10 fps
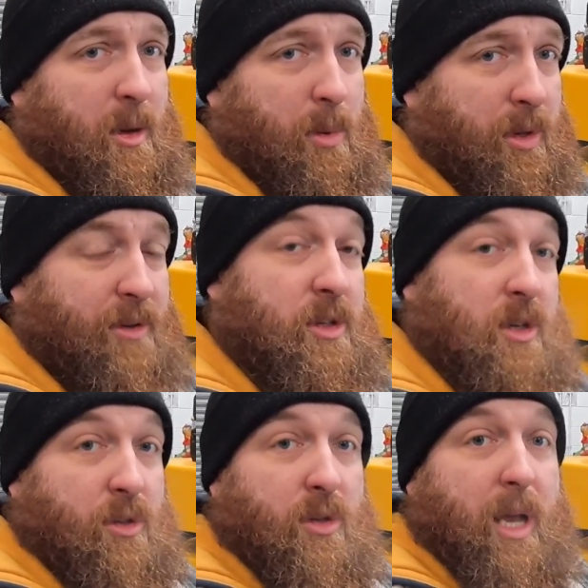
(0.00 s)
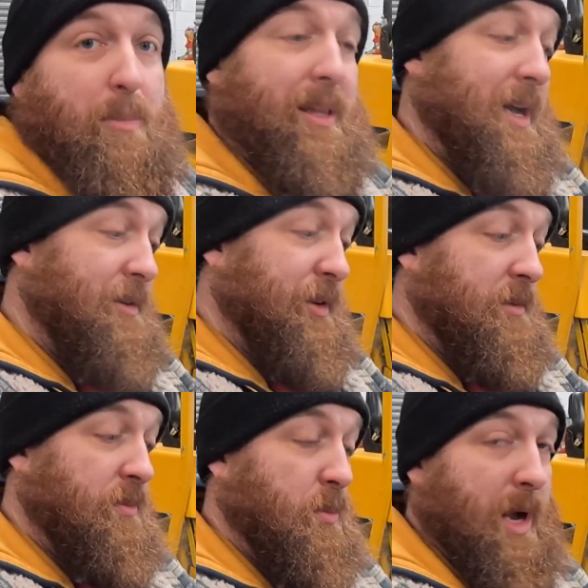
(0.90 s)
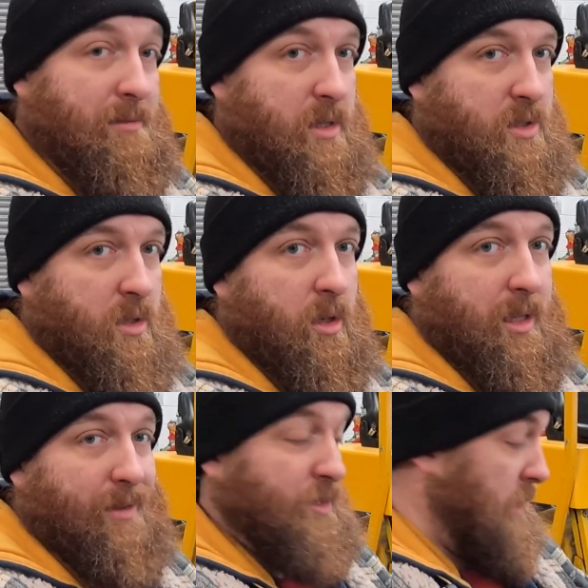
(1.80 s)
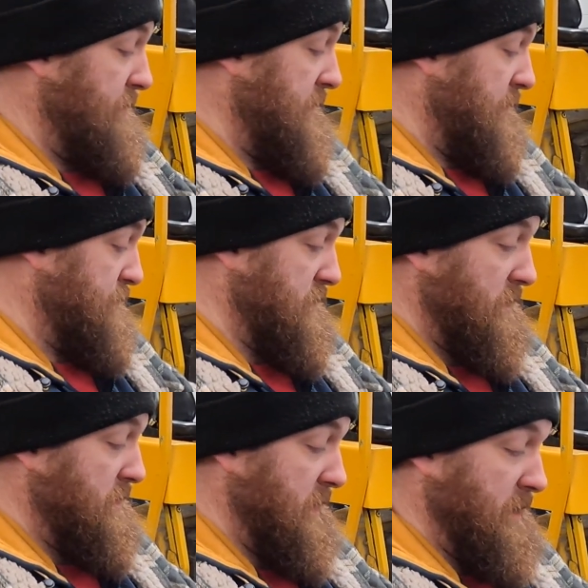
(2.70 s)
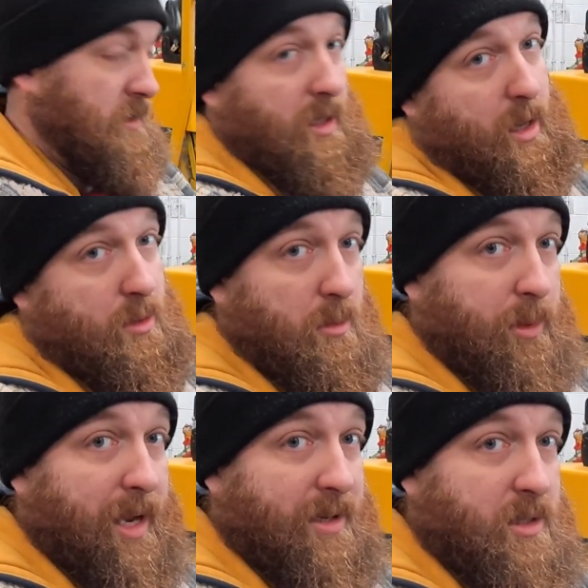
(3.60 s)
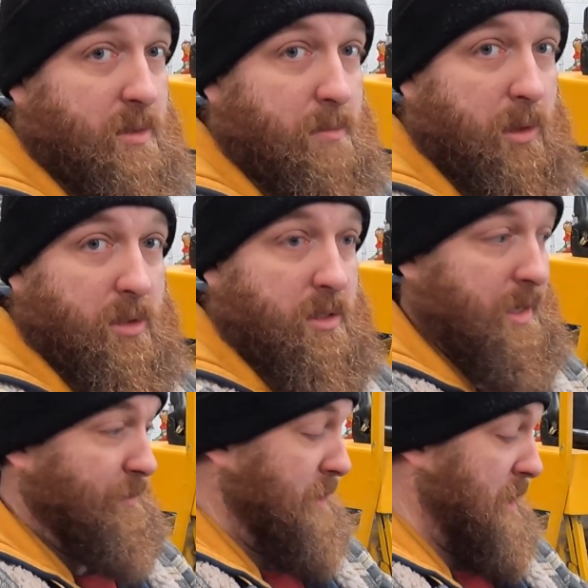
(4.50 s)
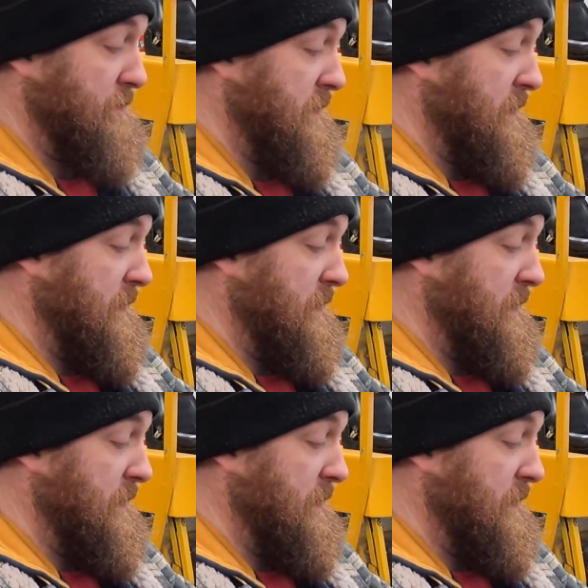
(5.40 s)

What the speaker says: but you've got to go through that palaver. Whereas all I've done, I've just gone to the local place, Maltins Off-Road,